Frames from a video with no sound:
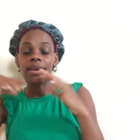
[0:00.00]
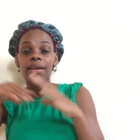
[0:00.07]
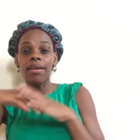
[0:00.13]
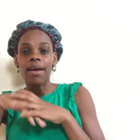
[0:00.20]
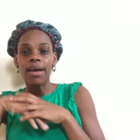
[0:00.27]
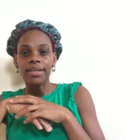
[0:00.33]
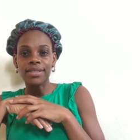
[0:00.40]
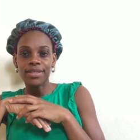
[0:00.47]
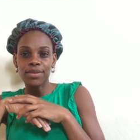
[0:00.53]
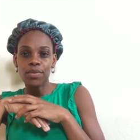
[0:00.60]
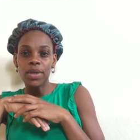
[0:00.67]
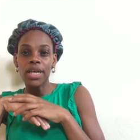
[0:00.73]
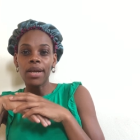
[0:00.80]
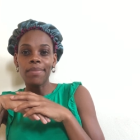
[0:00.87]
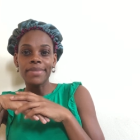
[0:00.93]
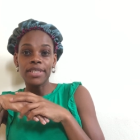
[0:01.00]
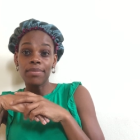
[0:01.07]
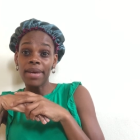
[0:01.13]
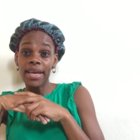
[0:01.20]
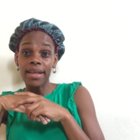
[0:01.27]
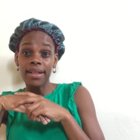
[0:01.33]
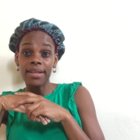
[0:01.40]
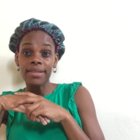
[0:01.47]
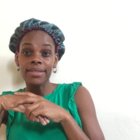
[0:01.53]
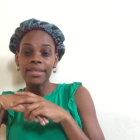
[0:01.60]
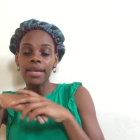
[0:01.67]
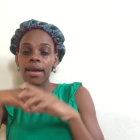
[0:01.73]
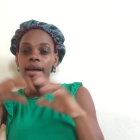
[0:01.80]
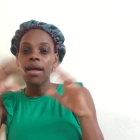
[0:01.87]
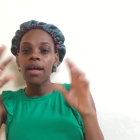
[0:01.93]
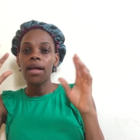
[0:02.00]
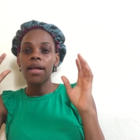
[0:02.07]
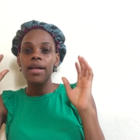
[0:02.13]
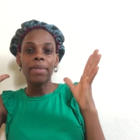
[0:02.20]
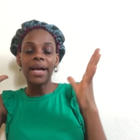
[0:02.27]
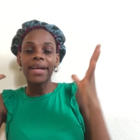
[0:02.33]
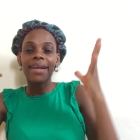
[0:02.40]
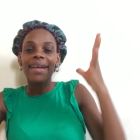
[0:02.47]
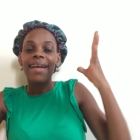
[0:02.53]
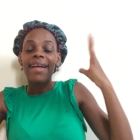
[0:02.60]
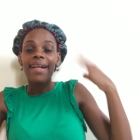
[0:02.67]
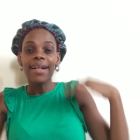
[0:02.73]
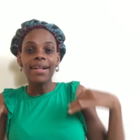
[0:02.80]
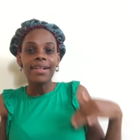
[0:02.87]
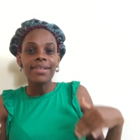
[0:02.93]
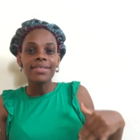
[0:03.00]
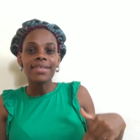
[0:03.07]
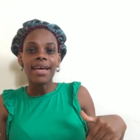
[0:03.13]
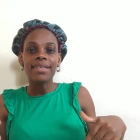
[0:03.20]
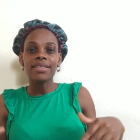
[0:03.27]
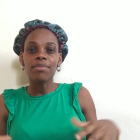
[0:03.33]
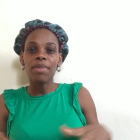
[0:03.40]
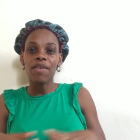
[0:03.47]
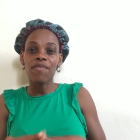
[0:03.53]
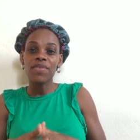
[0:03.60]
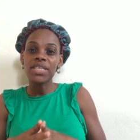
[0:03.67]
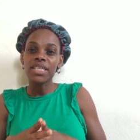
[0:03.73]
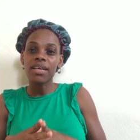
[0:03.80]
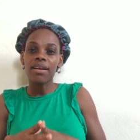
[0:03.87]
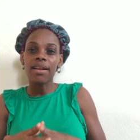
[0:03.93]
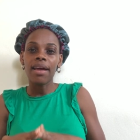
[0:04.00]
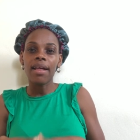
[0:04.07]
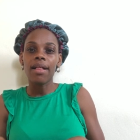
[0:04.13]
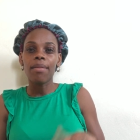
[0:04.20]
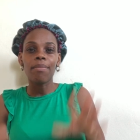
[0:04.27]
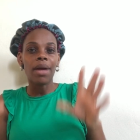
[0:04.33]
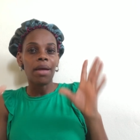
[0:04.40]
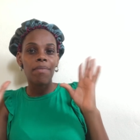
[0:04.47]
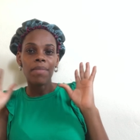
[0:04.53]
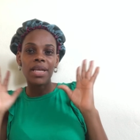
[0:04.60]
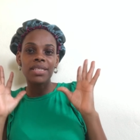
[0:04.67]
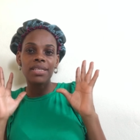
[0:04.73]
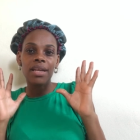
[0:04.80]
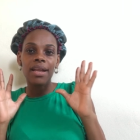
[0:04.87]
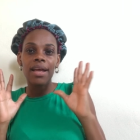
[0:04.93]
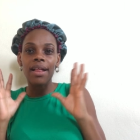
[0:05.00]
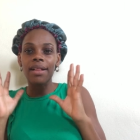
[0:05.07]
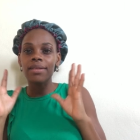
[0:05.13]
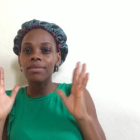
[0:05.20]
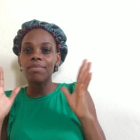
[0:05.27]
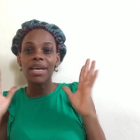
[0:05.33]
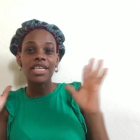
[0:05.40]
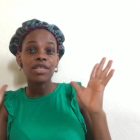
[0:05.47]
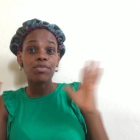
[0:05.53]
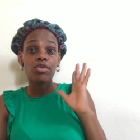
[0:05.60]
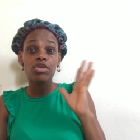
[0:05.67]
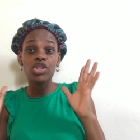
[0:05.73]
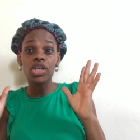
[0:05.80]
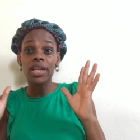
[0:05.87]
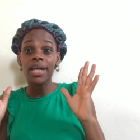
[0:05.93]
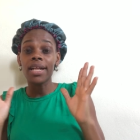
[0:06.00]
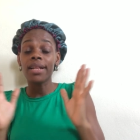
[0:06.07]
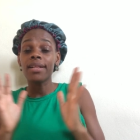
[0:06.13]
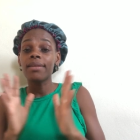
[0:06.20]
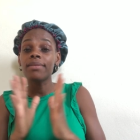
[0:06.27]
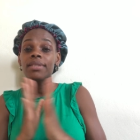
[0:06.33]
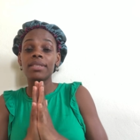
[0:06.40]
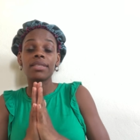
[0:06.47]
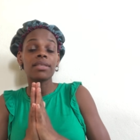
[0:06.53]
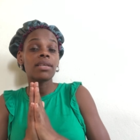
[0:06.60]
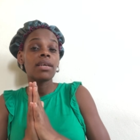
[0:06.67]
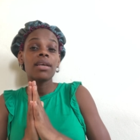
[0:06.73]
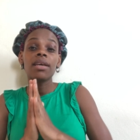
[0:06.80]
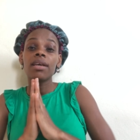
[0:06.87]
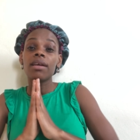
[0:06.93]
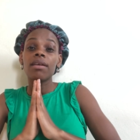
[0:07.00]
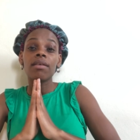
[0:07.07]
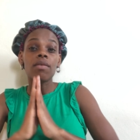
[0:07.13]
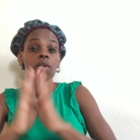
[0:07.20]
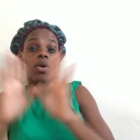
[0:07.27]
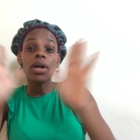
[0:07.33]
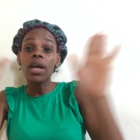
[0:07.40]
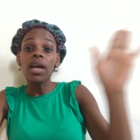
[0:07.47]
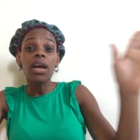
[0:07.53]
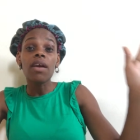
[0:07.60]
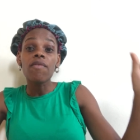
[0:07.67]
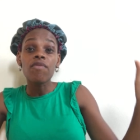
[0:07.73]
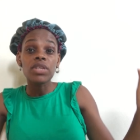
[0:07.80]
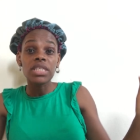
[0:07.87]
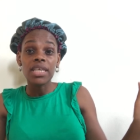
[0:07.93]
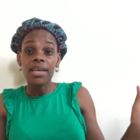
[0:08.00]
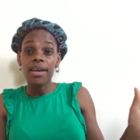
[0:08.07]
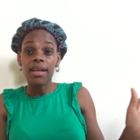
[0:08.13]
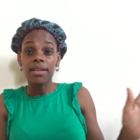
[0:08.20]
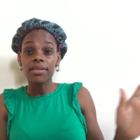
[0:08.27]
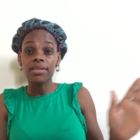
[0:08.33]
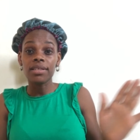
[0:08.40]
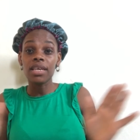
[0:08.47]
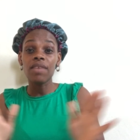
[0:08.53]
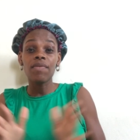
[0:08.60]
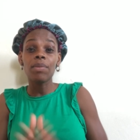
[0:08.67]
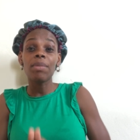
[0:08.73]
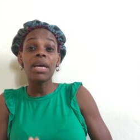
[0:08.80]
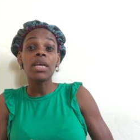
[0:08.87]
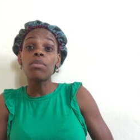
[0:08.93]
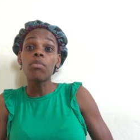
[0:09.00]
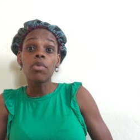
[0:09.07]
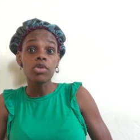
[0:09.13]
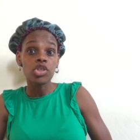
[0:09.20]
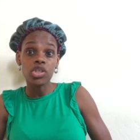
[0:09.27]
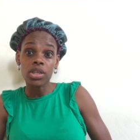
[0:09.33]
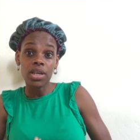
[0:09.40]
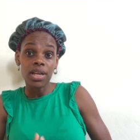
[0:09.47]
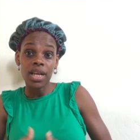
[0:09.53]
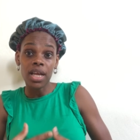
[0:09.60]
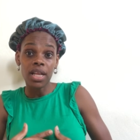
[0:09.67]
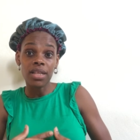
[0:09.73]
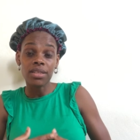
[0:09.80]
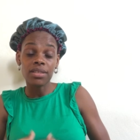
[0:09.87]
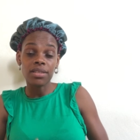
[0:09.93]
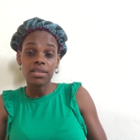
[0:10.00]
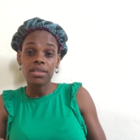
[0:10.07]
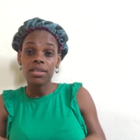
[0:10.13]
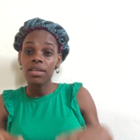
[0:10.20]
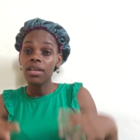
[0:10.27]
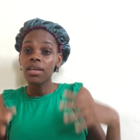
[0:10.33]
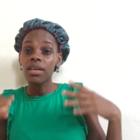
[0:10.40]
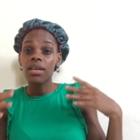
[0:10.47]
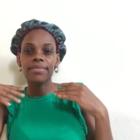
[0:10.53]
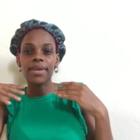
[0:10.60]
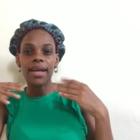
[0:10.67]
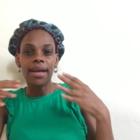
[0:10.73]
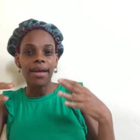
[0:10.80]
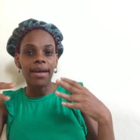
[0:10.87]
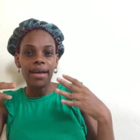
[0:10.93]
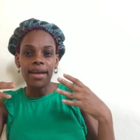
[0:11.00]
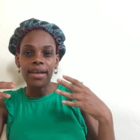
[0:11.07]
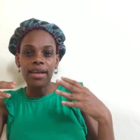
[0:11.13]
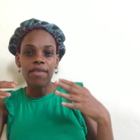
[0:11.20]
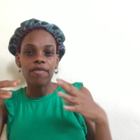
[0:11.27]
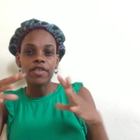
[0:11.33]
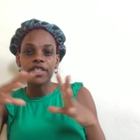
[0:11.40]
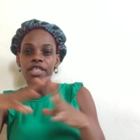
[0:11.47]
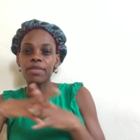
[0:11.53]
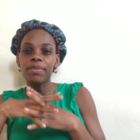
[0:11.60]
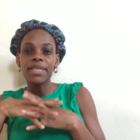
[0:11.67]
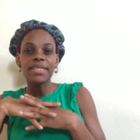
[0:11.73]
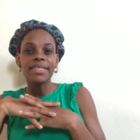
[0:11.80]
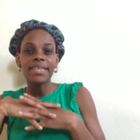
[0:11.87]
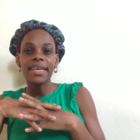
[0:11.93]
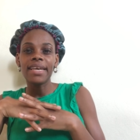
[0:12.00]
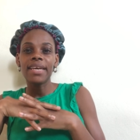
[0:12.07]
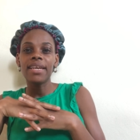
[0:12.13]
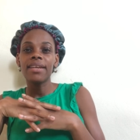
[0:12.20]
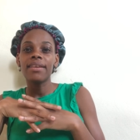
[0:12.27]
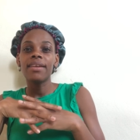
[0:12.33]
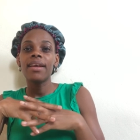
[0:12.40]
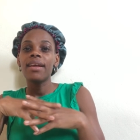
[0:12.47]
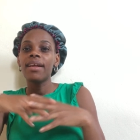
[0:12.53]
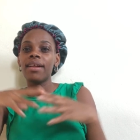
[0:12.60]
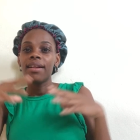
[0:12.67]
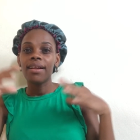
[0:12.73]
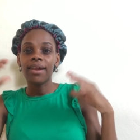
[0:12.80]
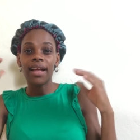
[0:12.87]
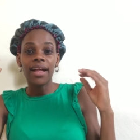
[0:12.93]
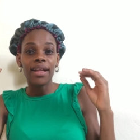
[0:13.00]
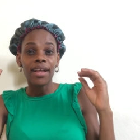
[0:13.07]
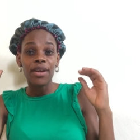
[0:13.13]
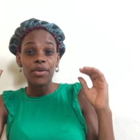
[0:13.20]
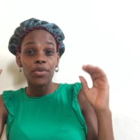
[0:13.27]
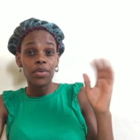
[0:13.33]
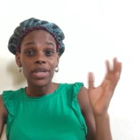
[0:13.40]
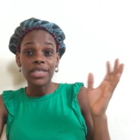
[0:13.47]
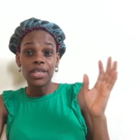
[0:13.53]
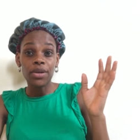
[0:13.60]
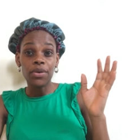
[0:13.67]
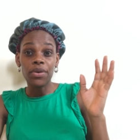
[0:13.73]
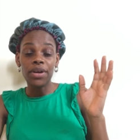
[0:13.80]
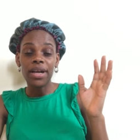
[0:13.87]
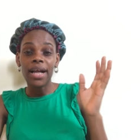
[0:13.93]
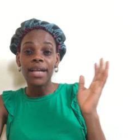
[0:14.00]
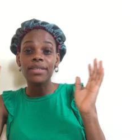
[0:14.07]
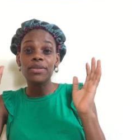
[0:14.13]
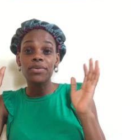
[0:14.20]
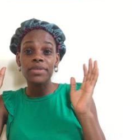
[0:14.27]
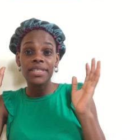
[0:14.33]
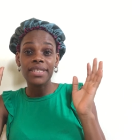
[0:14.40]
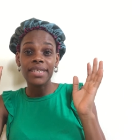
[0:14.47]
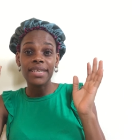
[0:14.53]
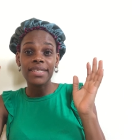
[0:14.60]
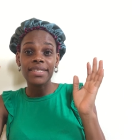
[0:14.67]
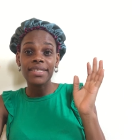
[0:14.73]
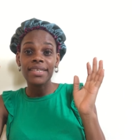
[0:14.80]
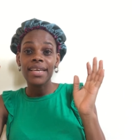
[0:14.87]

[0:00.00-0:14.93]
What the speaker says: a lot when it comes to my health. My health, as in my physical health, my mental health, my spiritual health, everything health, even my emotional health. I have just been taking like a greater look at those things